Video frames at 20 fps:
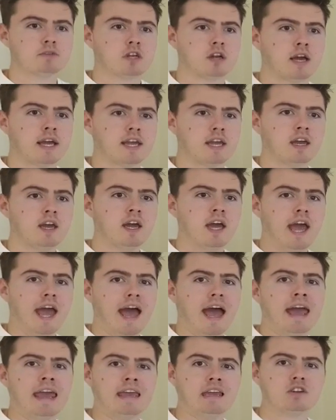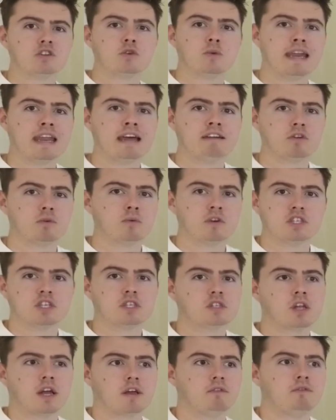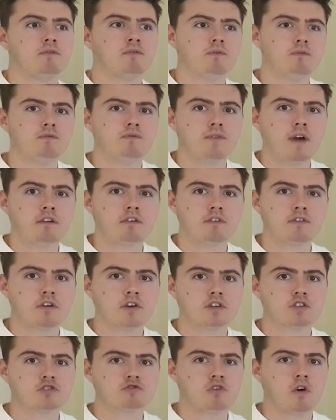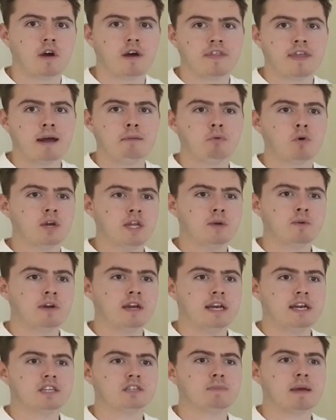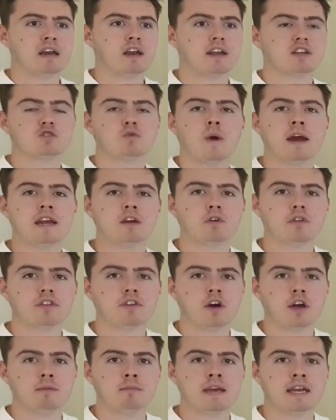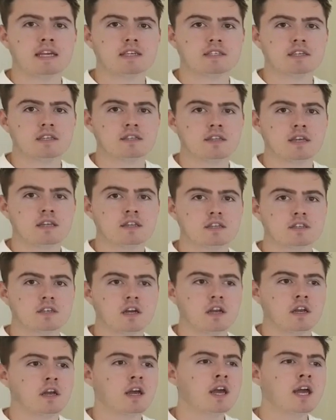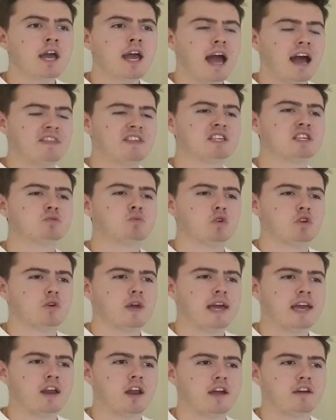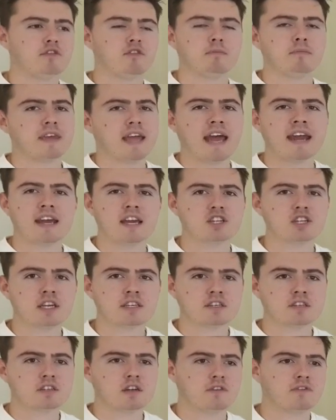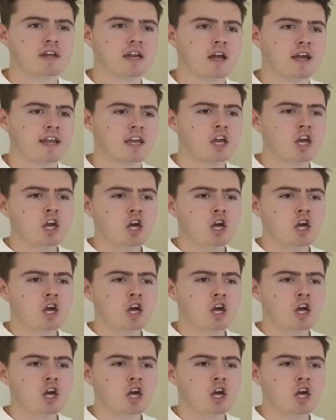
to like 8 to 11, which is like very, very strong. At that point, you only need to spend like 20 or 30 minutes in the sun. And this is what you hear like from the NHS and stuff. They're like,